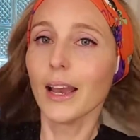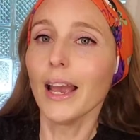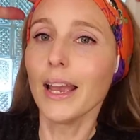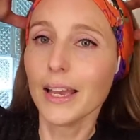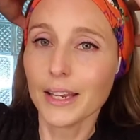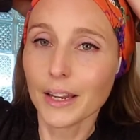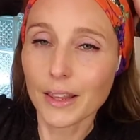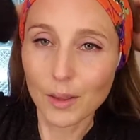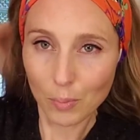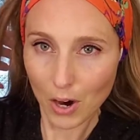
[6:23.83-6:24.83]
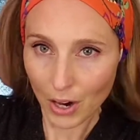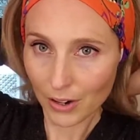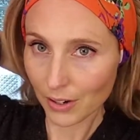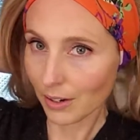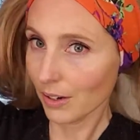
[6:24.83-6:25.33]
and the
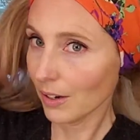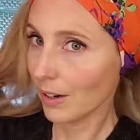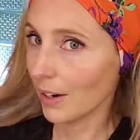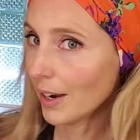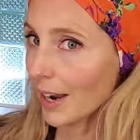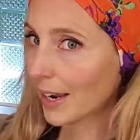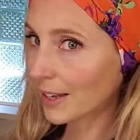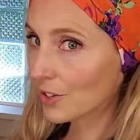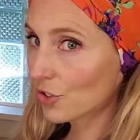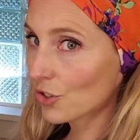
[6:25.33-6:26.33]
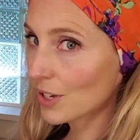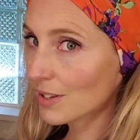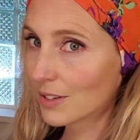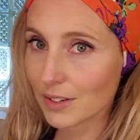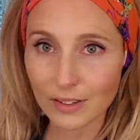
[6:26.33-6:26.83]
part, and it's
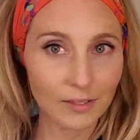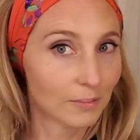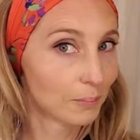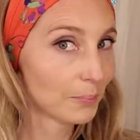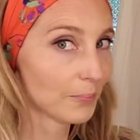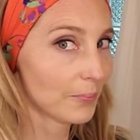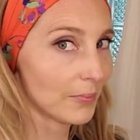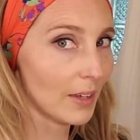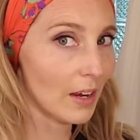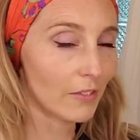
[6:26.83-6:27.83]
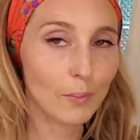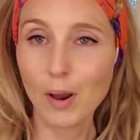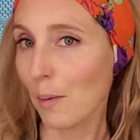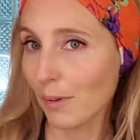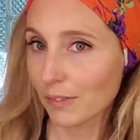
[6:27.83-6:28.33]
just kind of a
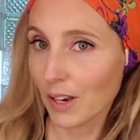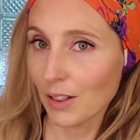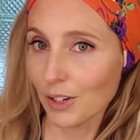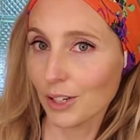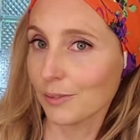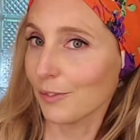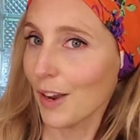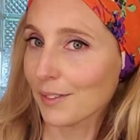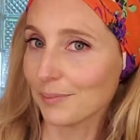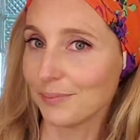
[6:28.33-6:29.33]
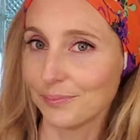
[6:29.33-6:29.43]
pop of color and fun.